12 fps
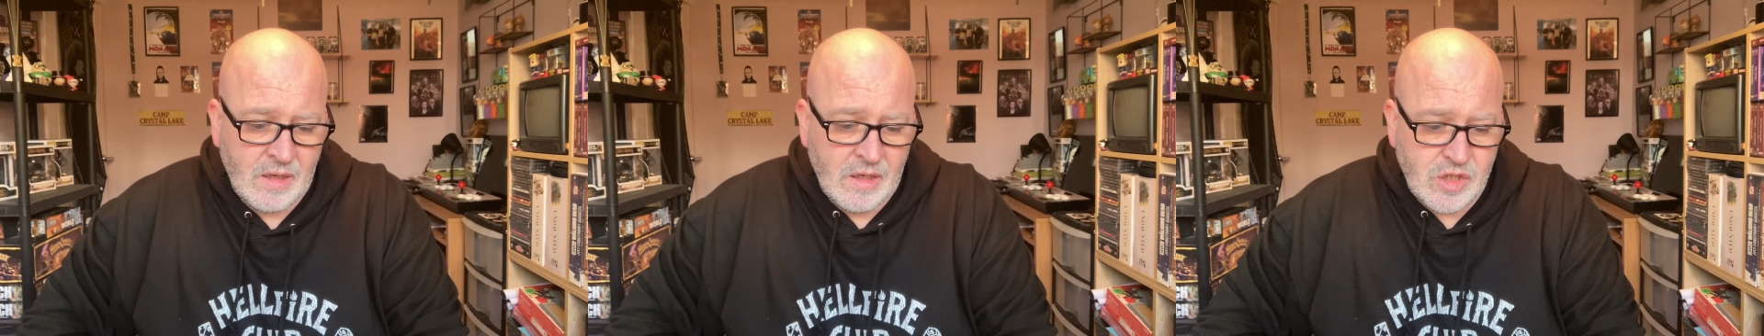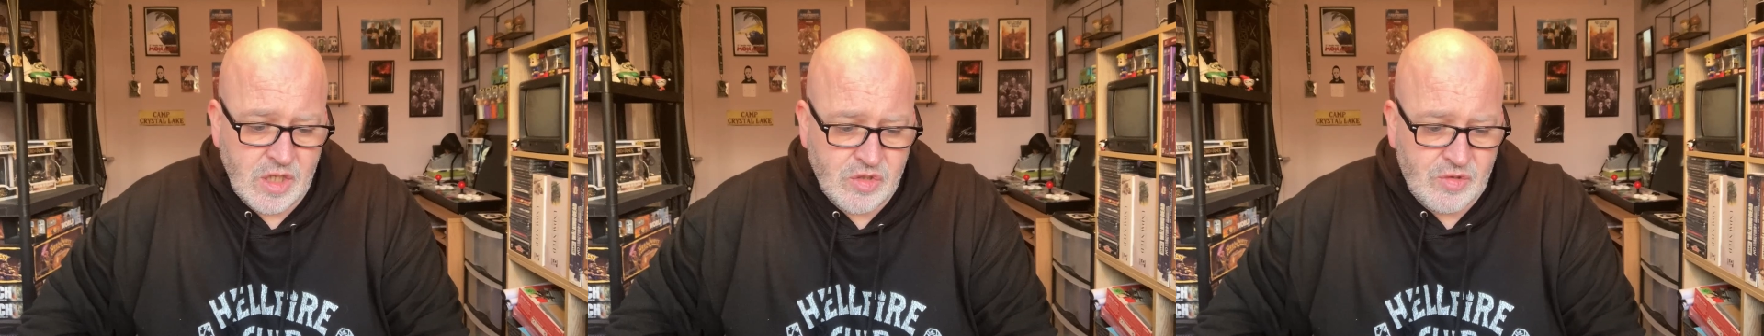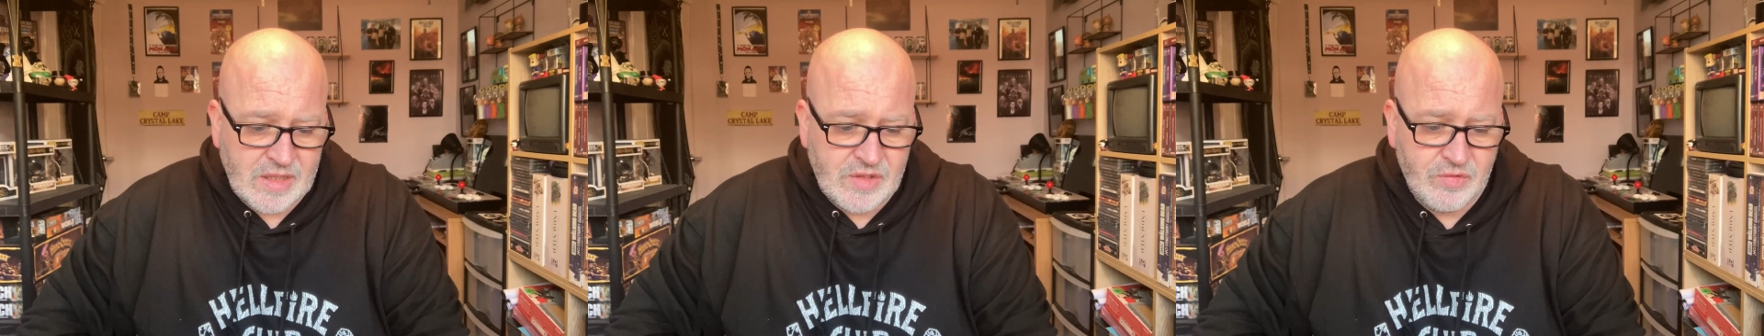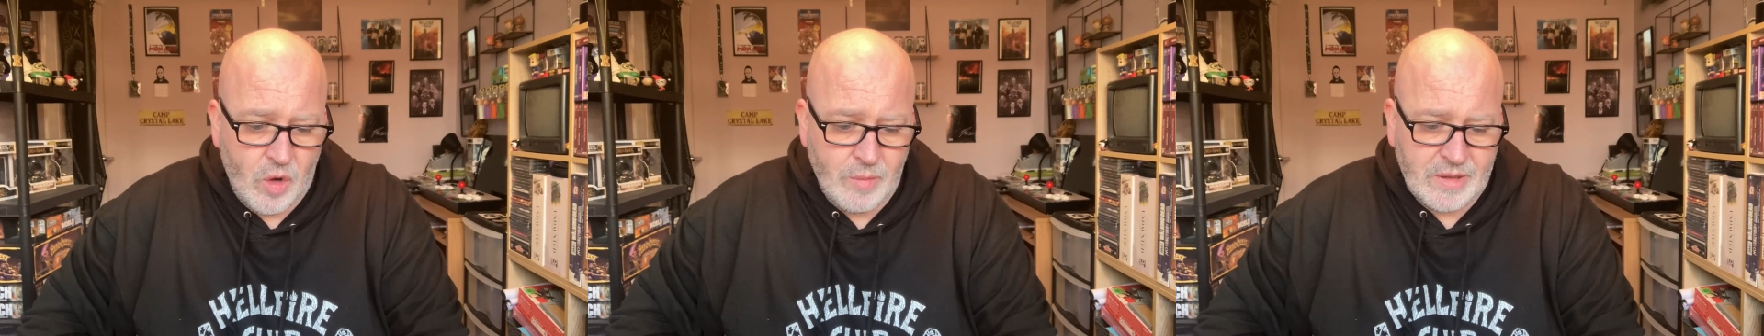she is
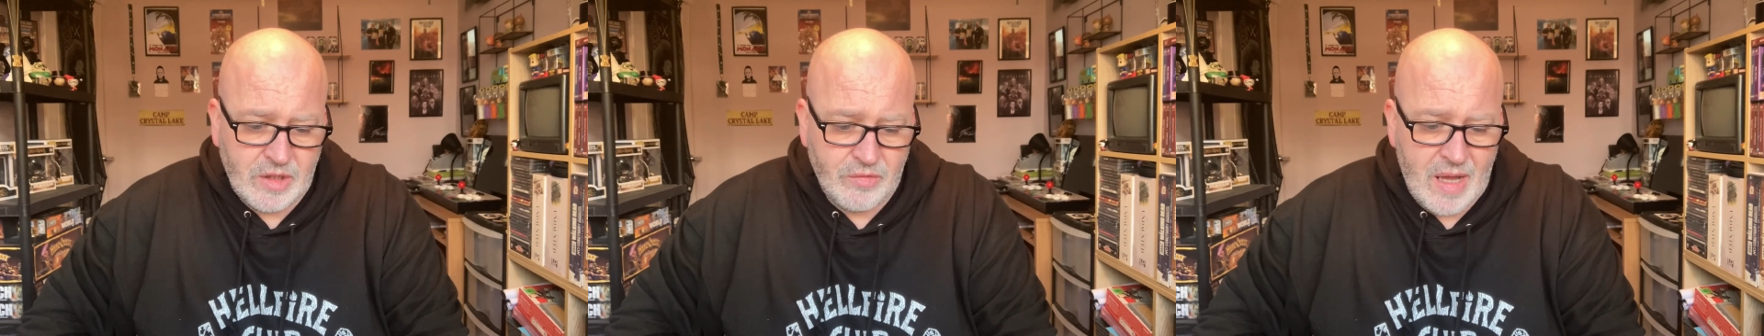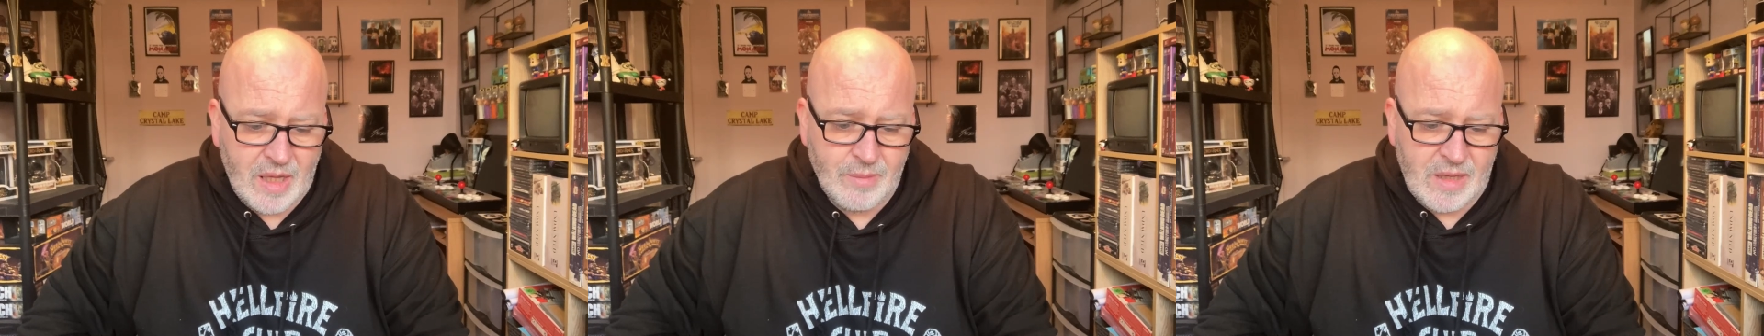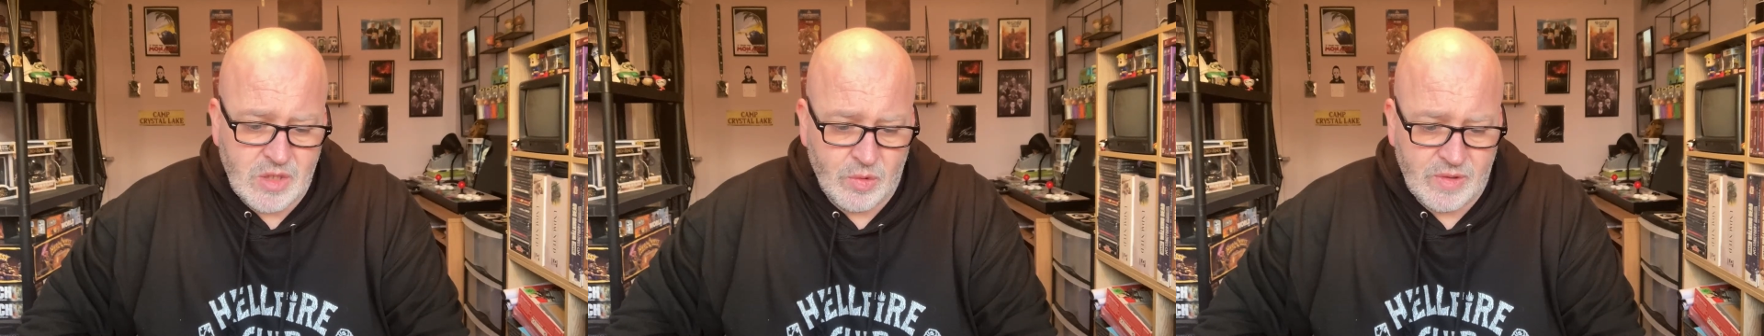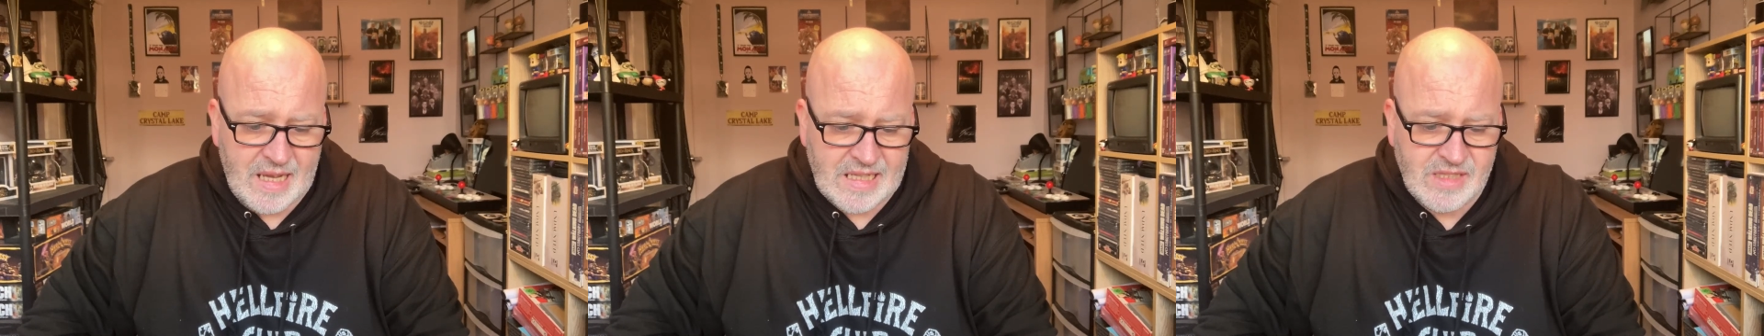transforming the realm into
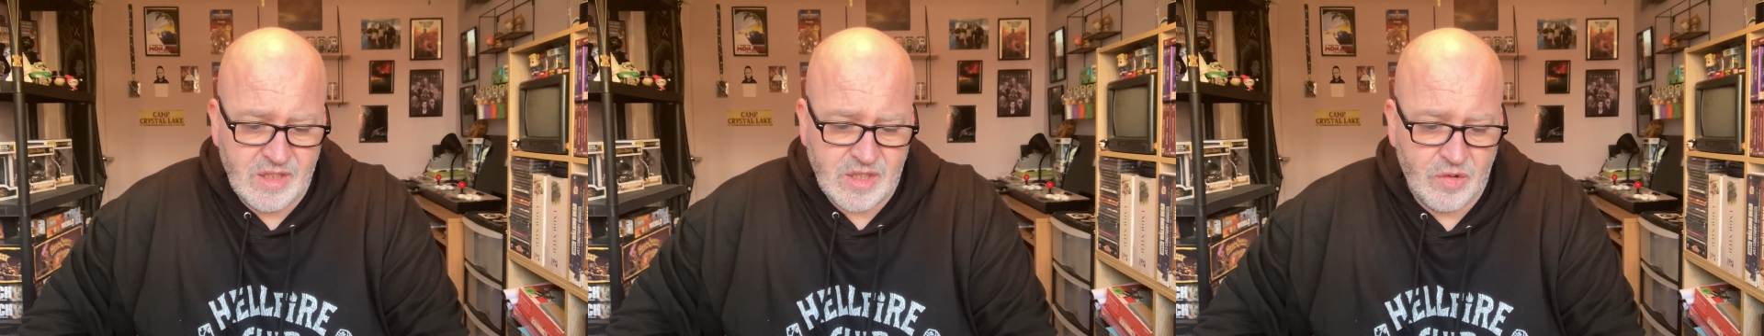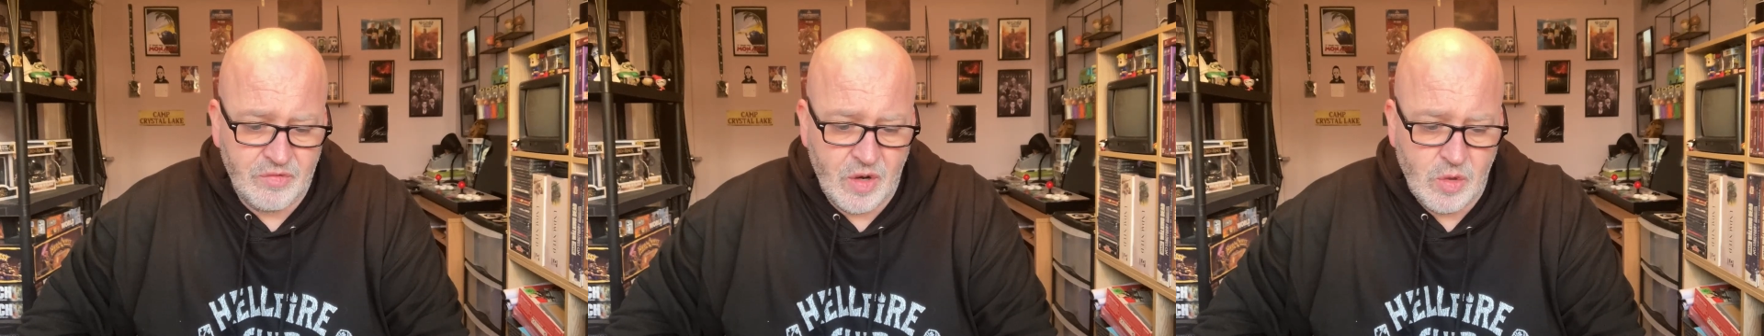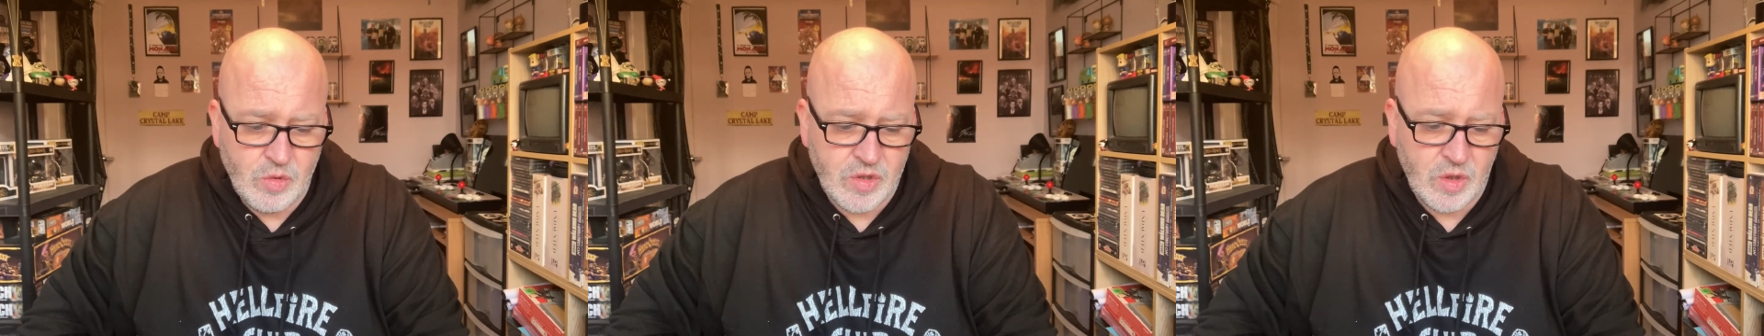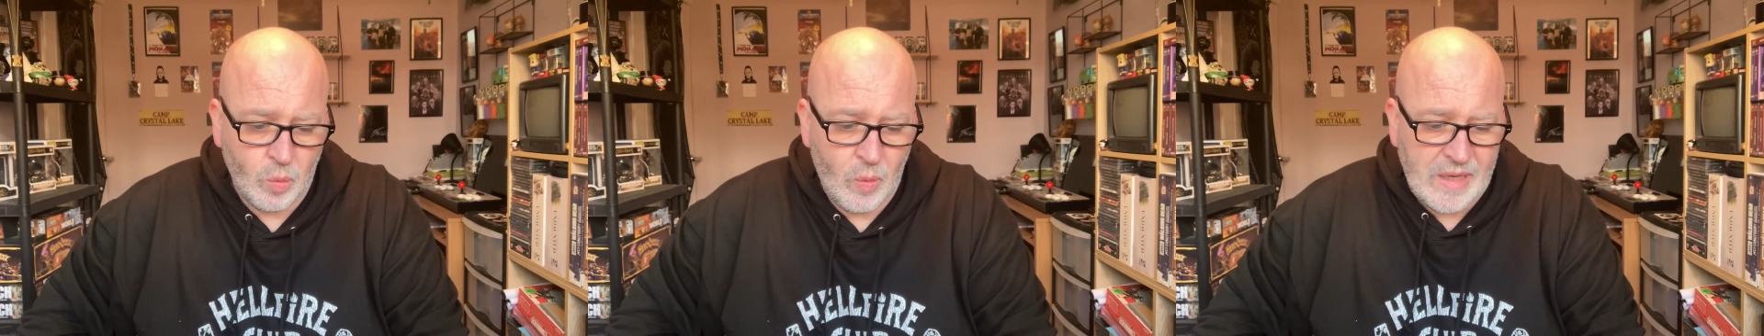a desolate,
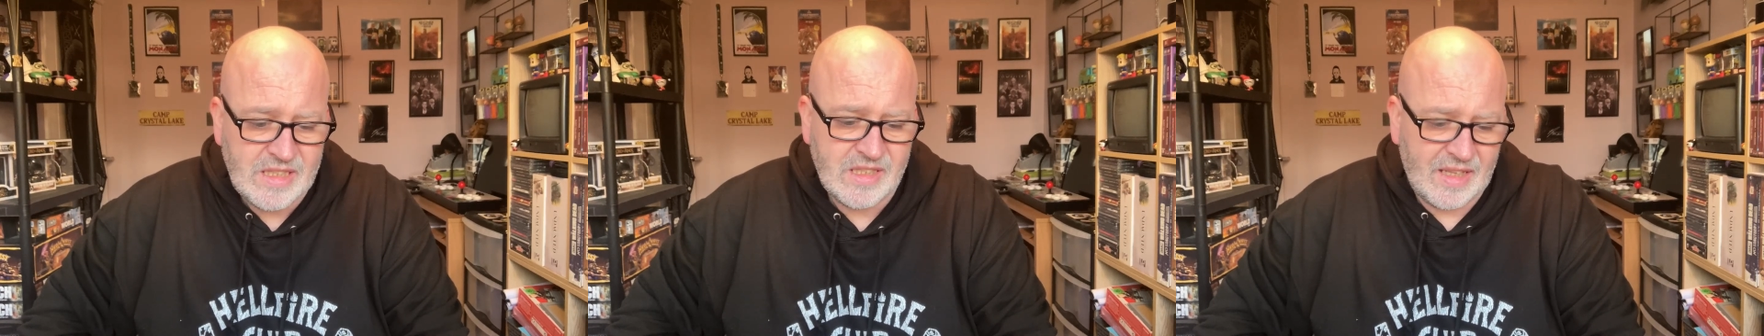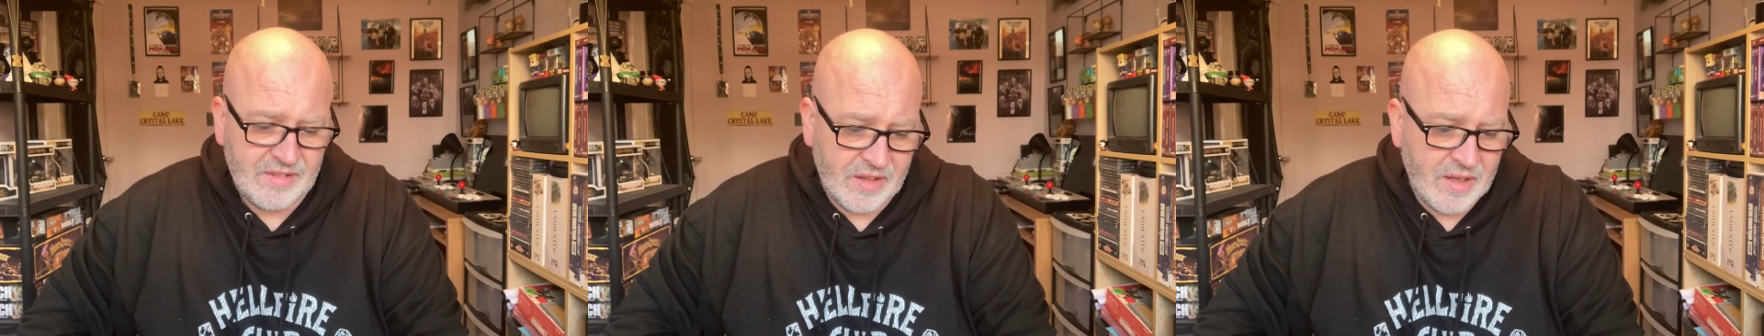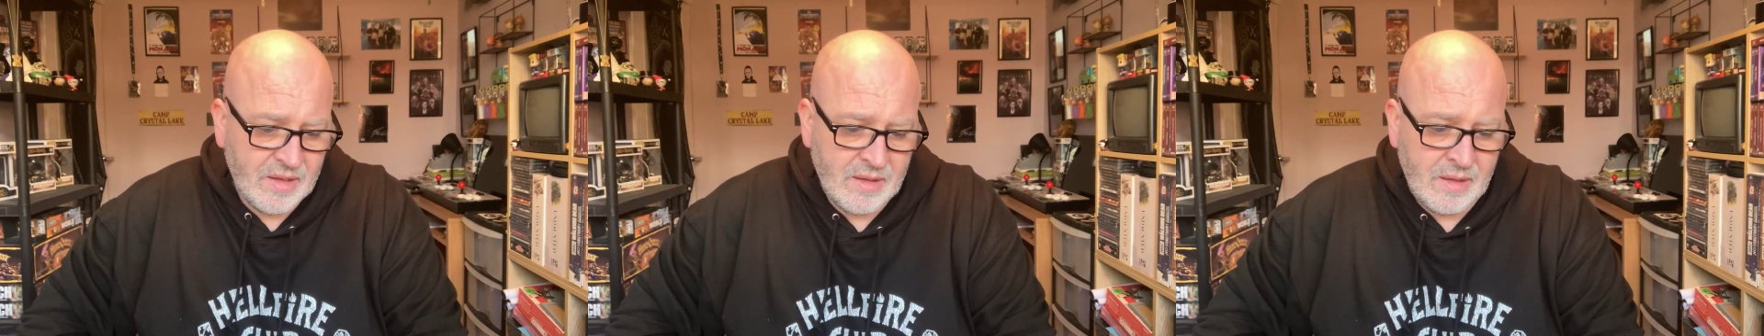frozen wasteland.